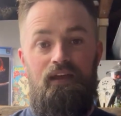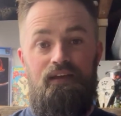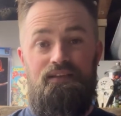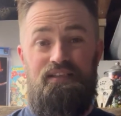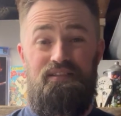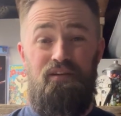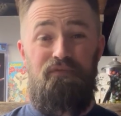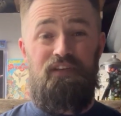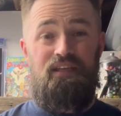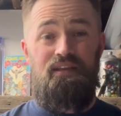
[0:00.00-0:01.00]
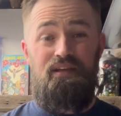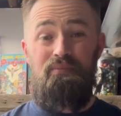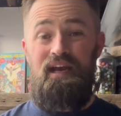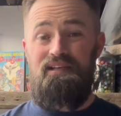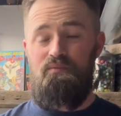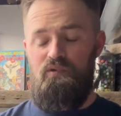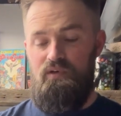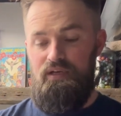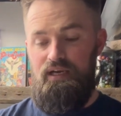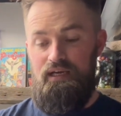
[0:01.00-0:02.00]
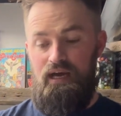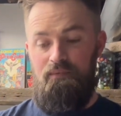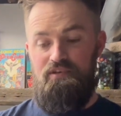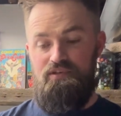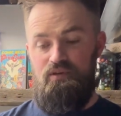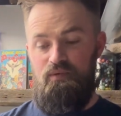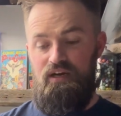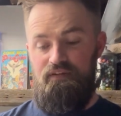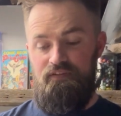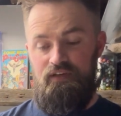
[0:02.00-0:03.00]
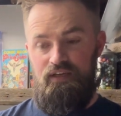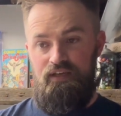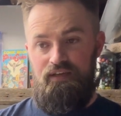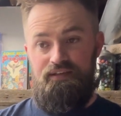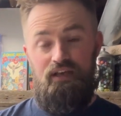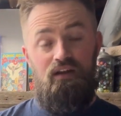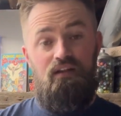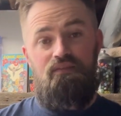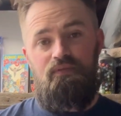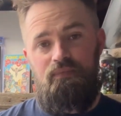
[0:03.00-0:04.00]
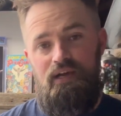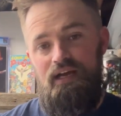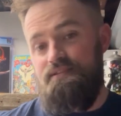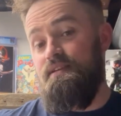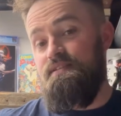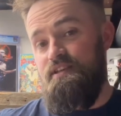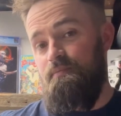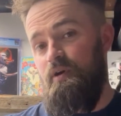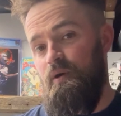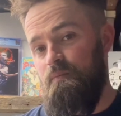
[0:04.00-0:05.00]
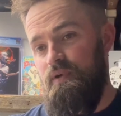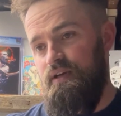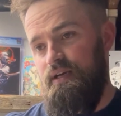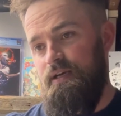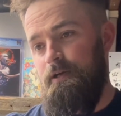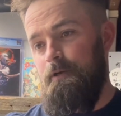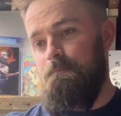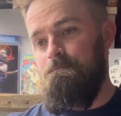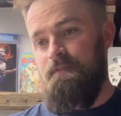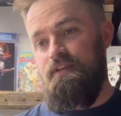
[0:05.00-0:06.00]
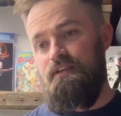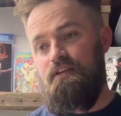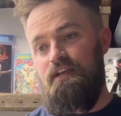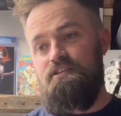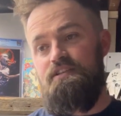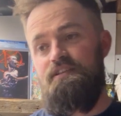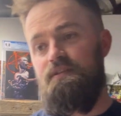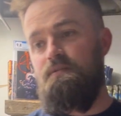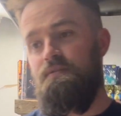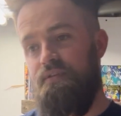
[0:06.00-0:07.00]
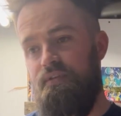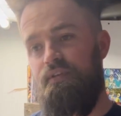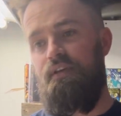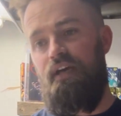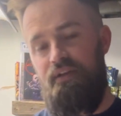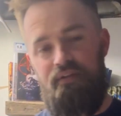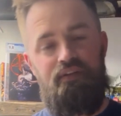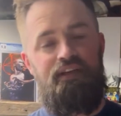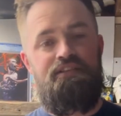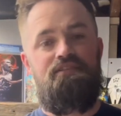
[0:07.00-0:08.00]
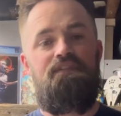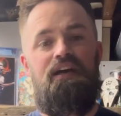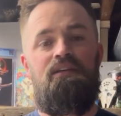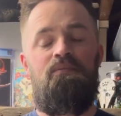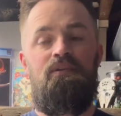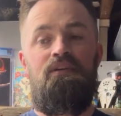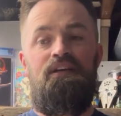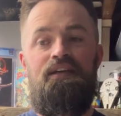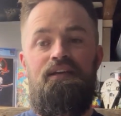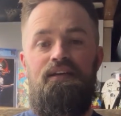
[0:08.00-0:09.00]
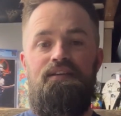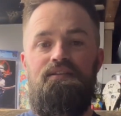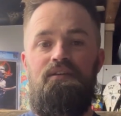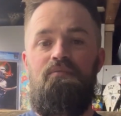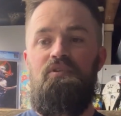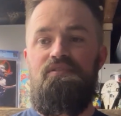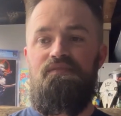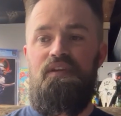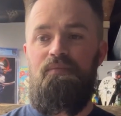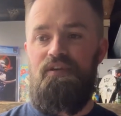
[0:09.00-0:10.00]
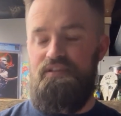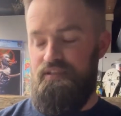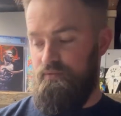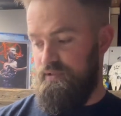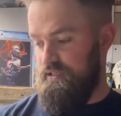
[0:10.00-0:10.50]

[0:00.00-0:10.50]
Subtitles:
650, they're bagged and boarded. I'm going to show them off. Not all of them. I took some home. The collection's huge. I know the collection's valuable. So most of them are still with the